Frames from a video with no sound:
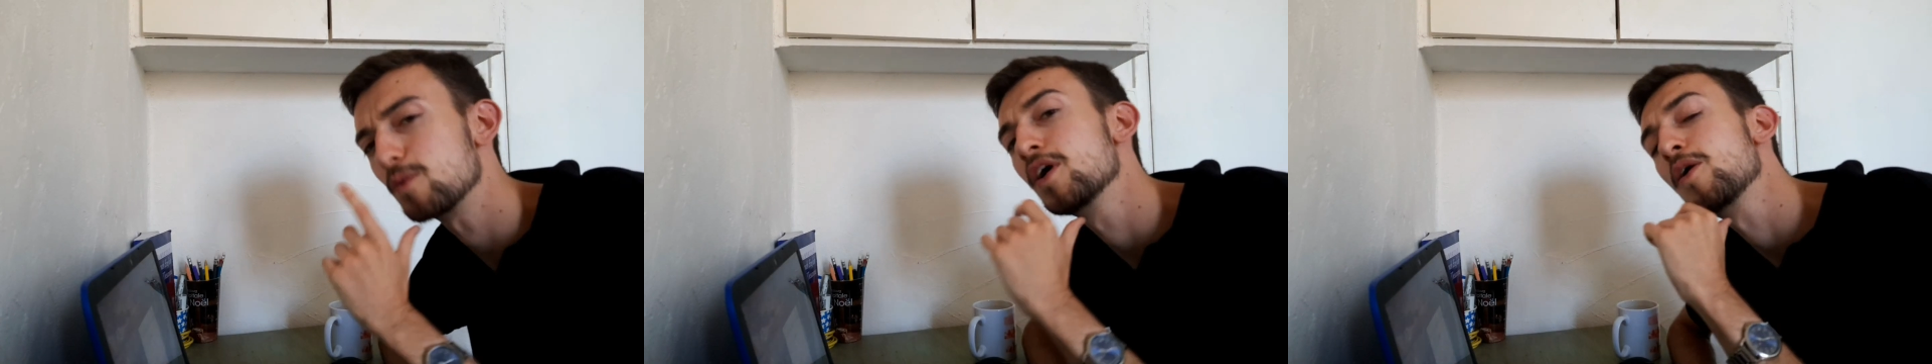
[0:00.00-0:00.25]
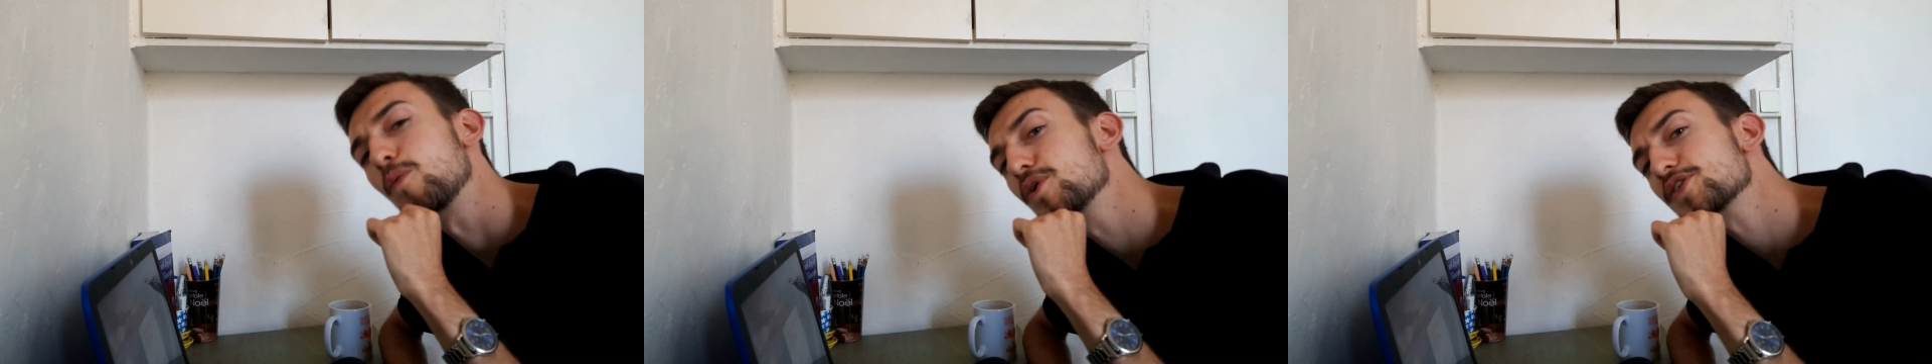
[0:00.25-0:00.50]

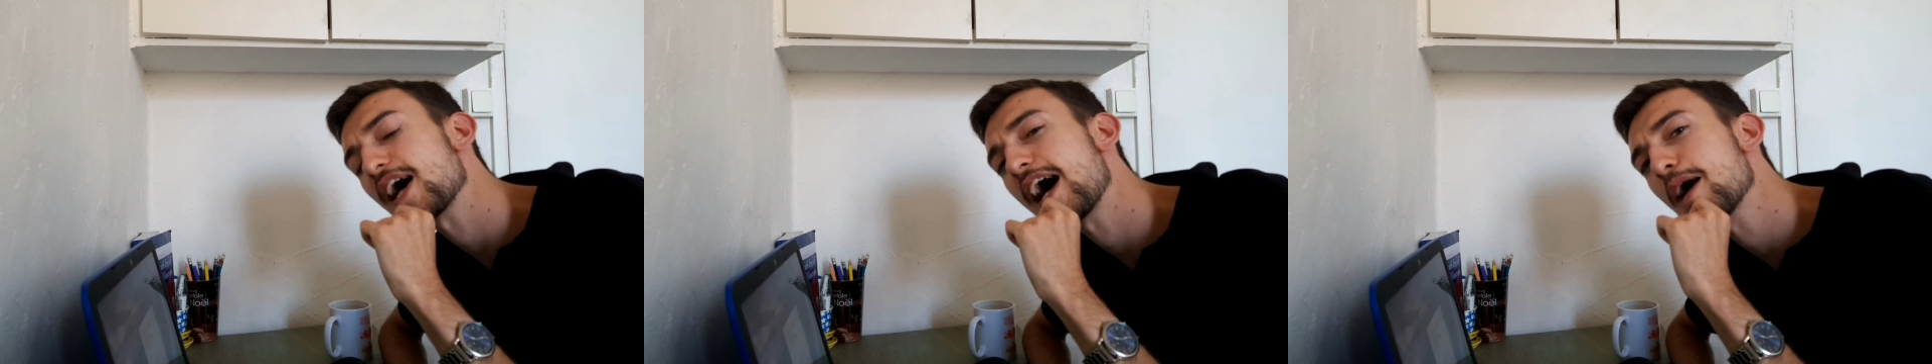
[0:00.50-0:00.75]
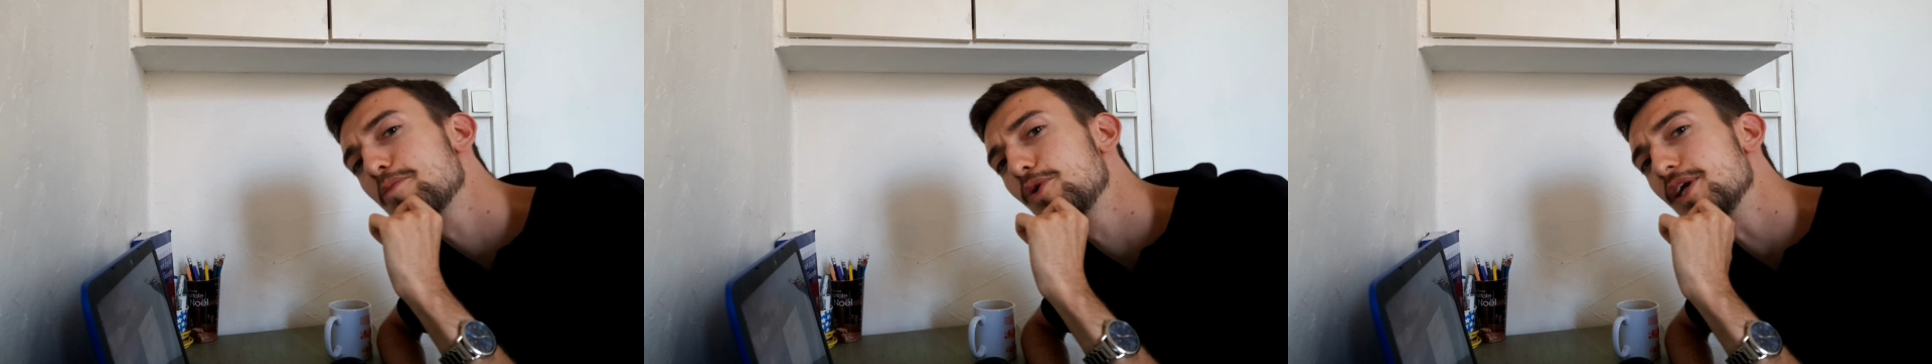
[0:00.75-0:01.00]
what does
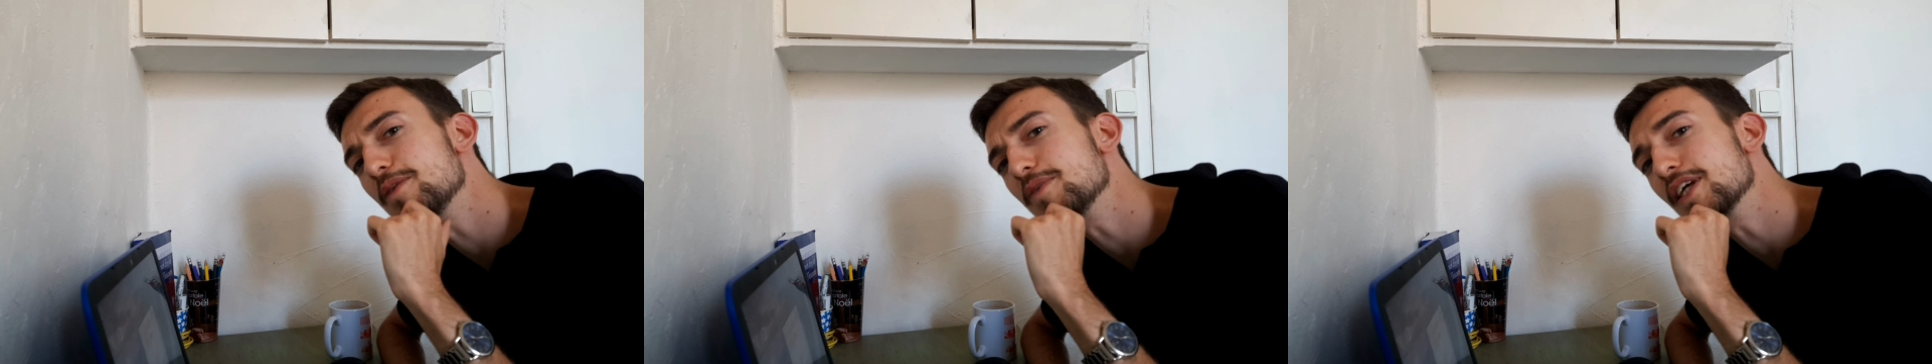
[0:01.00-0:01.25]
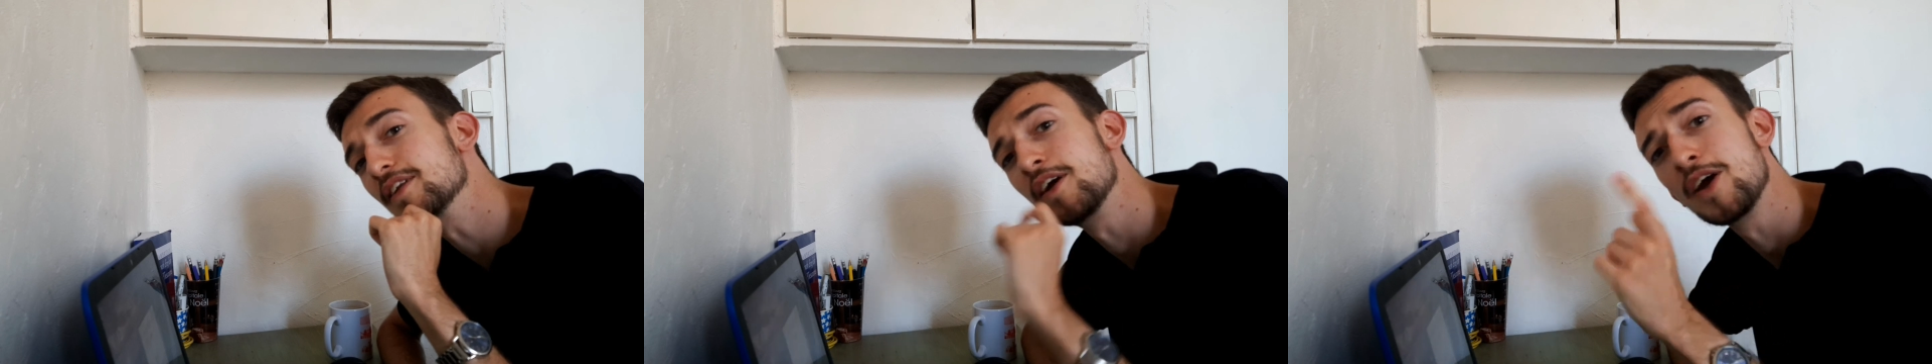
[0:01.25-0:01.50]
abonné
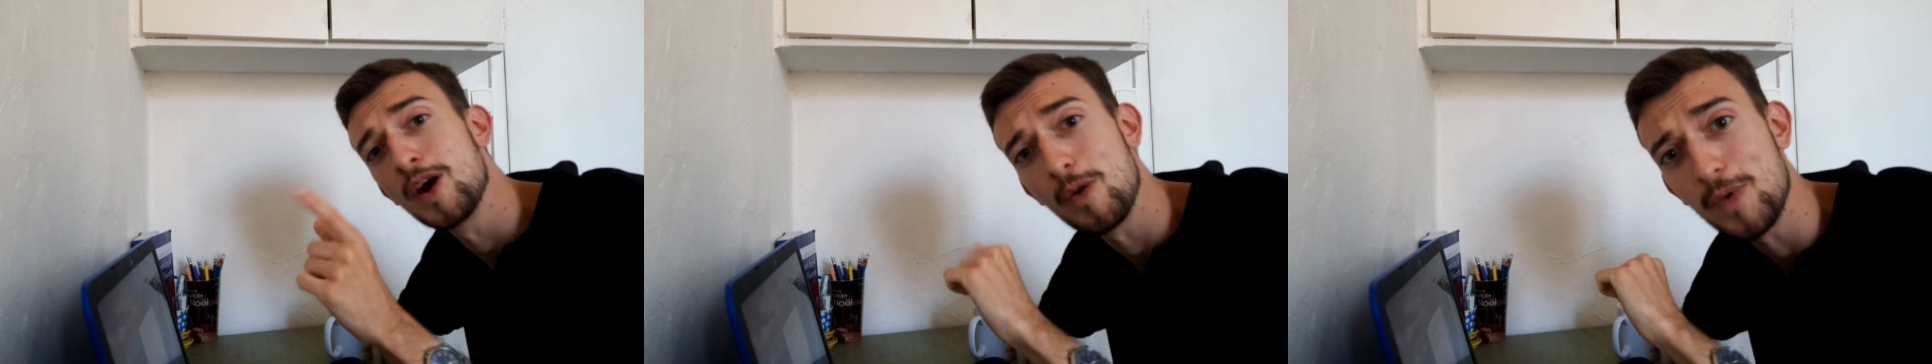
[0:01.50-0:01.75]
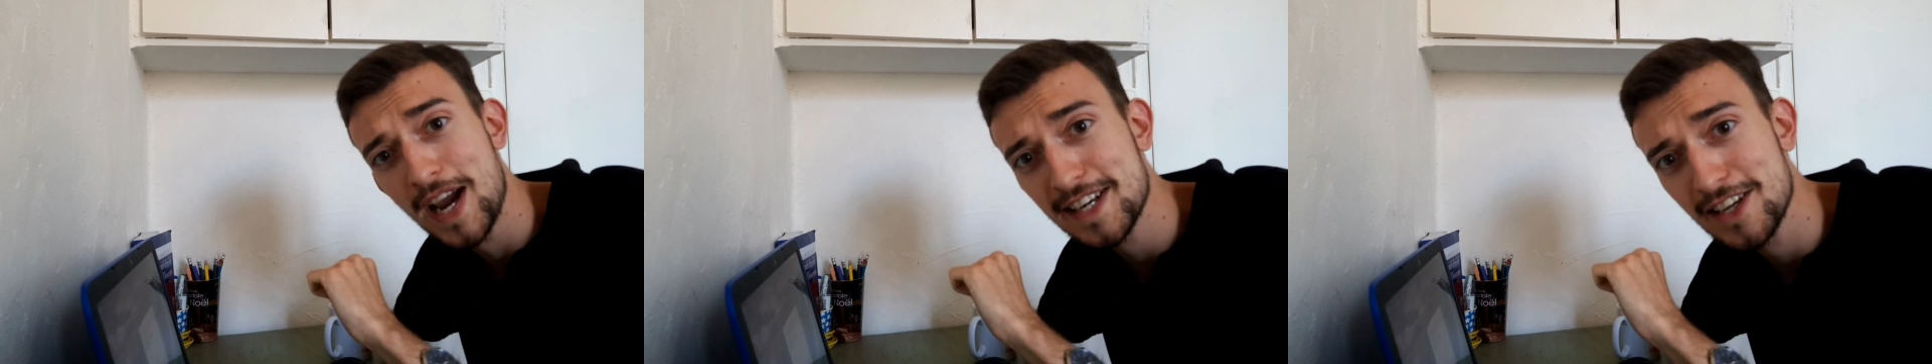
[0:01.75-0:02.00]
mean? We
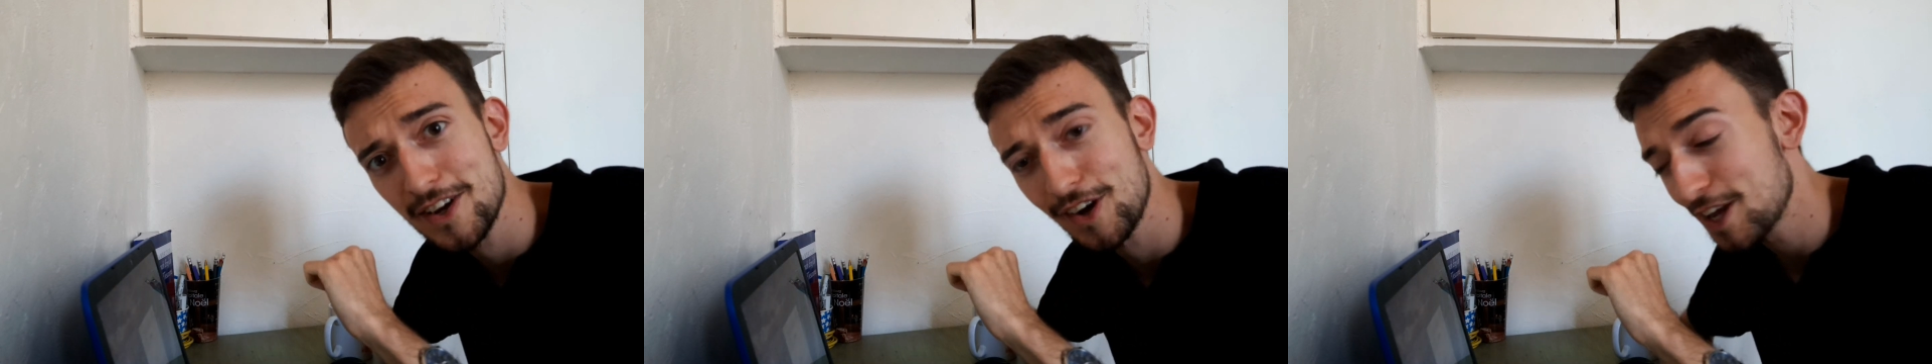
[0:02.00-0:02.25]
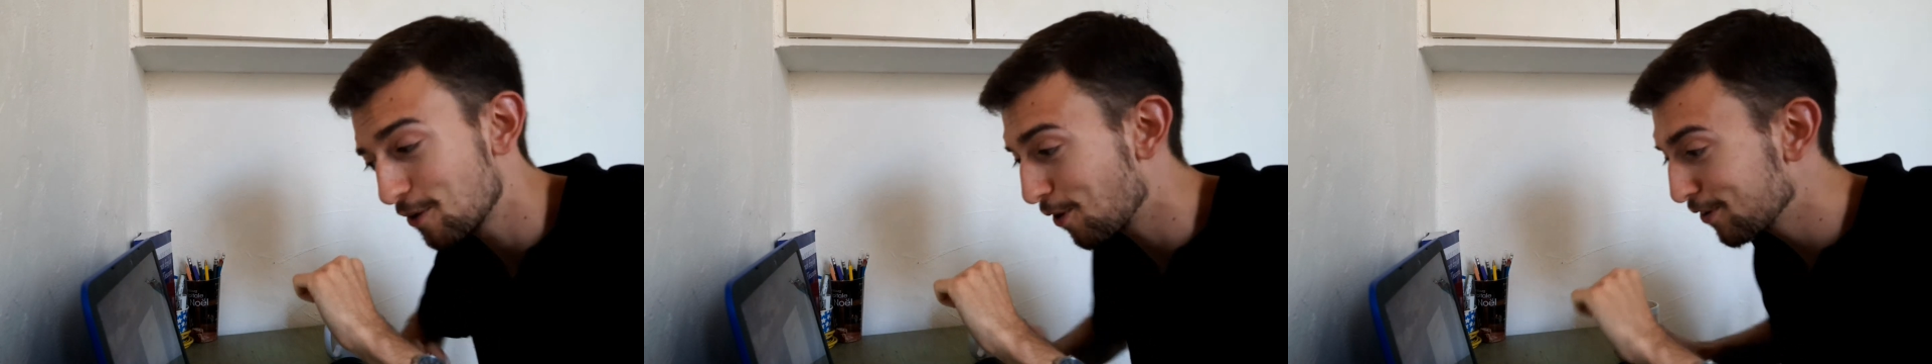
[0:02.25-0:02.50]
had it earlier on.